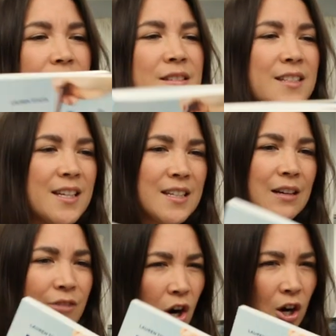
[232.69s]
because it doesn't
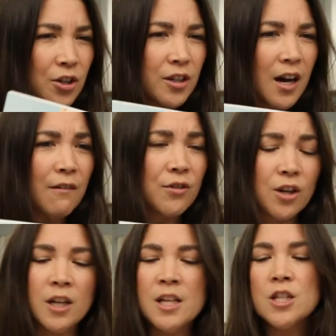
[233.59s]
have a hard
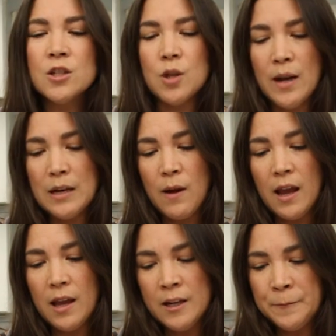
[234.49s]
cover. So
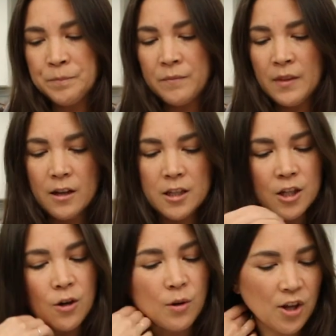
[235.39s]
anyway,
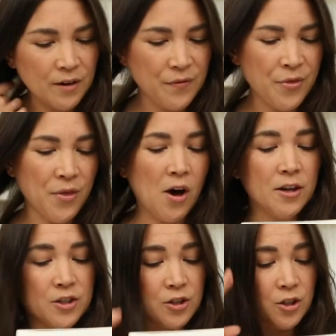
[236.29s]
you know, a lot of
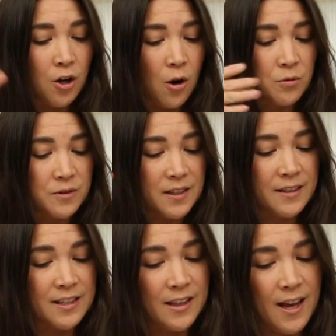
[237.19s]
thought goes
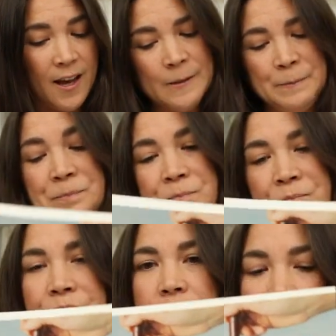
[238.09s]
into that.
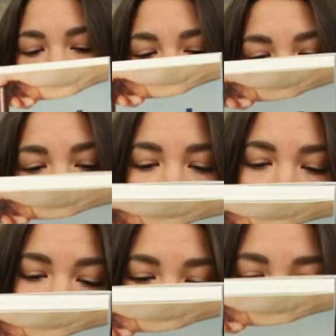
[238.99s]

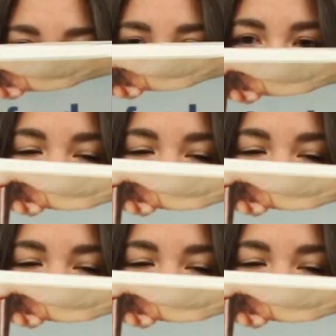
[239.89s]
Oh, okay,